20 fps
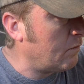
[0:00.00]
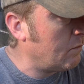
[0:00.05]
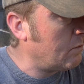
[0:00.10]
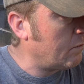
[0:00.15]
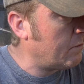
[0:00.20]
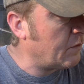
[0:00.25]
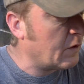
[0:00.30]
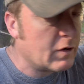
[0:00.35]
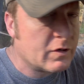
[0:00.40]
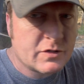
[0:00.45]

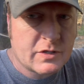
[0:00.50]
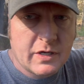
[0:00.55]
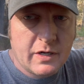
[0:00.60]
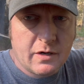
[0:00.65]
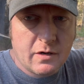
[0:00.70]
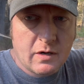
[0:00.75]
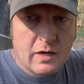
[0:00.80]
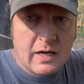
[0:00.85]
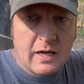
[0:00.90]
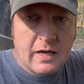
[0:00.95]
first
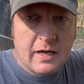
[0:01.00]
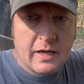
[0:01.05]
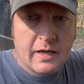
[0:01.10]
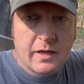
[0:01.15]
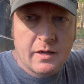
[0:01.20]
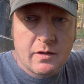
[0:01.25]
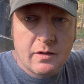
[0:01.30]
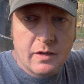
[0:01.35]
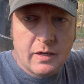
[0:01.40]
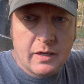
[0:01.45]
gear
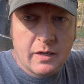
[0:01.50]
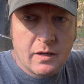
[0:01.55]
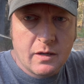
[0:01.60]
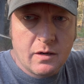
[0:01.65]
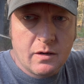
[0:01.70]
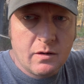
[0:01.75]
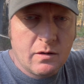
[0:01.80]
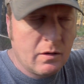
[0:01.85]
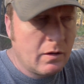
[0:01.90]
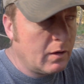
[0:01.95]
high
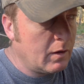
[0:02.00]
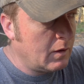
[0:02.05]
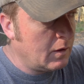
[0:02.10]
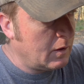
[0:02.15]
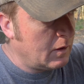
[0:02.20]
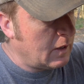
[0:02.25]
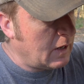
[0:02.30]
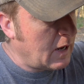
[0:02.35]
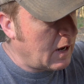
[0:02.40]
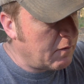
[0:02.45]
and
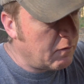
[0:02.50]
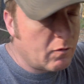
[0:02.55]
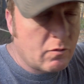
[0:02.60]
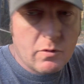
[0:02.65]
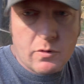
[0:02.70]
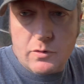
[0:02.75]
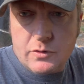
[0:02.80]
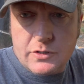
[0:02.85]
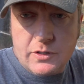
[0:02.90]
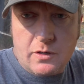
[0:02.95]
have the
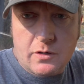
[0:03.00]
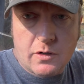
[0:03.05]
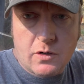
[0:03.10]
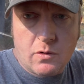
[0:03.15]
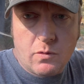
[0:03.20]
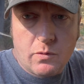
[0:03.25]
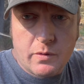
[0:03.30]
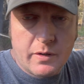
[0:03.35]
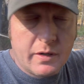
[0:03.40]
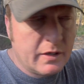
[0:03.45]
rototiller
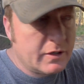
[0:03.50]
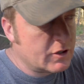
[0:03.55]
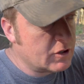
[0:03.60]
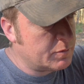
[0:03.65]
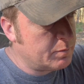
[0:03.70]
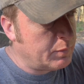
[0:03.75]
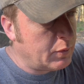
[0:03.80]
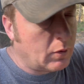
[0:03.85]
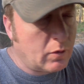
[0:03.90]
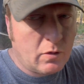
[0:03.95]
going and
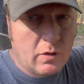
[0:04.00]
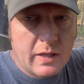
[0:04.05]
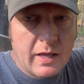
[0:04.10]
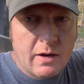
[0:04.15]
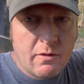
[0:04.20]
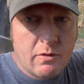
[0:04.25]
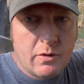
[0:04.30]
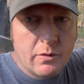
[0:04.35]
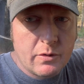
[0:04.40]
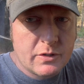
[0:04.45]
just pull that
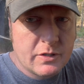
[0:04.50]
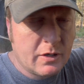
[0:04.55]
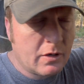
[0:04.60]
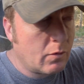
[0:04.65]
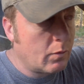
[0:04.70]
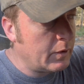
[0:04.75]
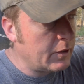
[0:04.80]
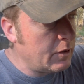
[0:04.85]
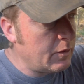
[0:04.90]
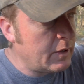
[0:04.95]
rototiller.
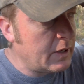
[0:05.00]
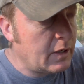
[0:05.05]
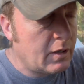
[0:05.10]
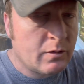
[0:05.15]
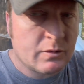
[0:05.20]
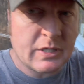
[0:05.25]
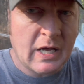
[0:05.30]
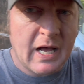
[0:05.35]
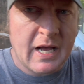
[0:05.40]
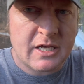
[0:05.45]
When you hit
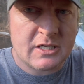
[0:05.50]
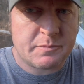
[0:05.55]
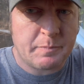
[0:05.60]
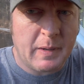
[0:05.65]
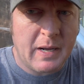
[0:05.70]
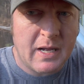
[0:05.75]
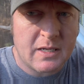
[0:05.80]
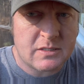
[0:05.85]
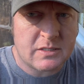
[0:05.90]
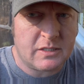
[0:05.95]
those high
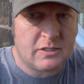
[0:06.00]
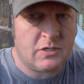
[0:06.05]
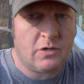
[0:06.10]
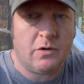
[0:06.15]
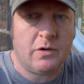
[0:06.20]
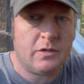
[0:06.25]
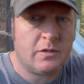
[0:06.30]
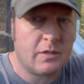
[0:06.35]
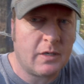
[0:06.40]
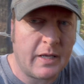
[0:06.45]
spots, they
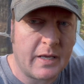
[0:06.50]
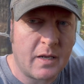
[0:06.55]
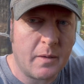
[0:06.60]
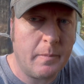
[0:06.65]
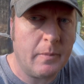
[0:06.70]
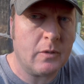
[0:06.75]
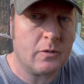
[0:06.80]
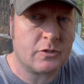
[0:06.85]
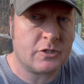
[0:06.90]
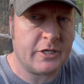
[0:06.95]
turn into like a
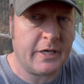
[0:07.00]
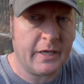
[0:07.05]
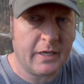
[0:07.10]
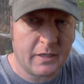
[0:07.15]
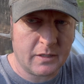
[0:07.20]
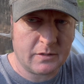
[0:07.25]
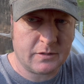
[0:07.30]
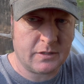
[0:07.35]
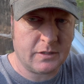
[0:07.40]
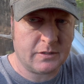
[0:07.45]
milkshake
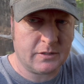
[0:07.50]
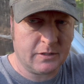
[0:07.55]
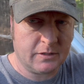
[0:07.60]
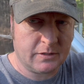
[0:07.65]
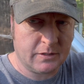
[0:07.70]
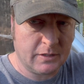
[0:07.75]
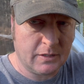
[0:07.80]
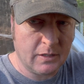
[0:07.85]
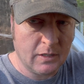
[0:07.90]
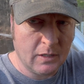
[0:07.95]

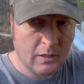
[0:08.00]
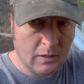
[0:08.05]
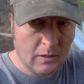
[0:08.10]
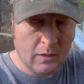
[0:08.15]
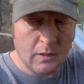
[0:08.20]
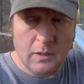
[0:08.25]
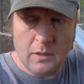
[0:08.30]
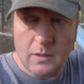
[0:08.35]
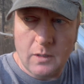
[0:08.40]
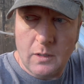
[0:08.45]
consistency.
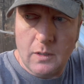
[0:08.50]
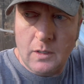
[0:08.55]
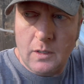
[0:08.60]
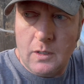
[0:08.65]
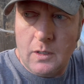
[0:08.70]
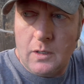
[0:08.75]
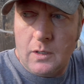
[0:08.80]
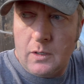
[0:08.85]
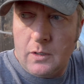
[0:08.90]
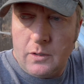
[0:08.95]

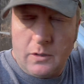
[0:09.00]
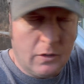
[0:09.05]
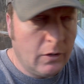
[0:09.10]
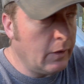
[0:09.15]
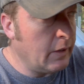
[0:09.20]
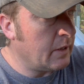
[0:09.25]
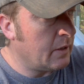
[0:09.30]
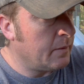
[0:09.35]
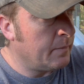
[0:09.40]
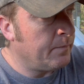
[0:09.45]
You
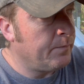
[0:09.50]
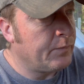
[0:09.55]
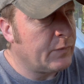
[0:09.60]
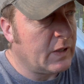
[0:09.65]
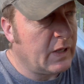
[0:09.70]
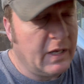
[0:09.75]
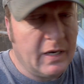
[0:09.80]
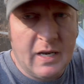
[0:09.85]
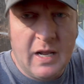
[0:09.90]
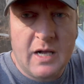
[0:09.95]
hit them,
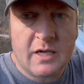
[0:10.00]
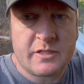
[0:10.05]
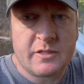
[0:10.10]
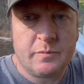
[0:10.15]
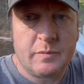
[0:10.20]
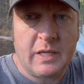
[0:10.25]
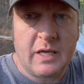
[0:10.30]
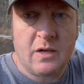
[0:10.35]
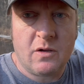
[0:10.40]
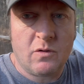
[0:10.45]
it knocks them
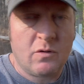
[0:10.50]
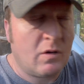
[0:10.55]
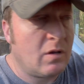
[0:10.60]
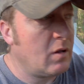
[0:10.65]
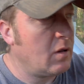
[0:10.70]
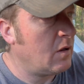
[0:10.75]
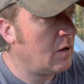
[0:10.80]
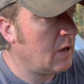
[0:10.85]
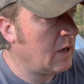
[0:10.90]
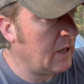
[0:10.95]
down,
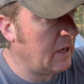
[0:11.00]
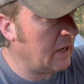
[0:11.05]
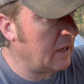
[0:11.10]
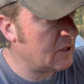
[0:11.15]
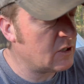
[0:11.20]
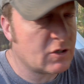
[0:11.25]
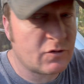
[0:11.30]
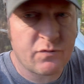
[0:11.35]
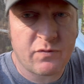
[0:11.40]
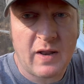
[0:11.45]
and they
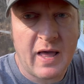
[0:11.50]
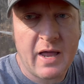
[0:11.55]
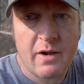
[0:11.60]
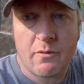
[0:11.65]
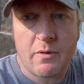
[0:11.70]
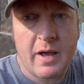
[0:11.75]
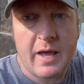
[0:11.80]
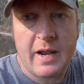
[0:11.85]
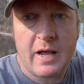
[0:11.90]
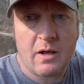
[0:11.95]
just flatten
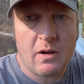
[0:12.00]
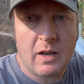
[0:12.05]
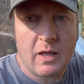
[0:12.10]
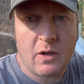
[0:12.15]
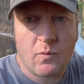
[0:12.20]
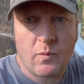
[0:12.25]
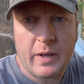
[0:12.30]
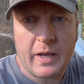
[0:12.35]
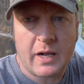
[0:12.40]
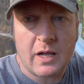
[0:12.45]
right out like
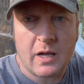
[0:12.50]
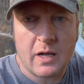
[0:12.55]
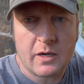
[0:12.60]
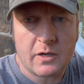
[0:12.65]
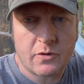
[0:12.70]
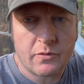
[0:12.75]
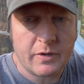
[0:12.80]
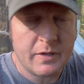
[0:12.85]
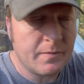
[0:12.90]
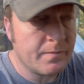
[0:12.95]
wet
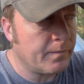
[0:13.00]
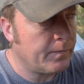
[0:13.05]
concrete.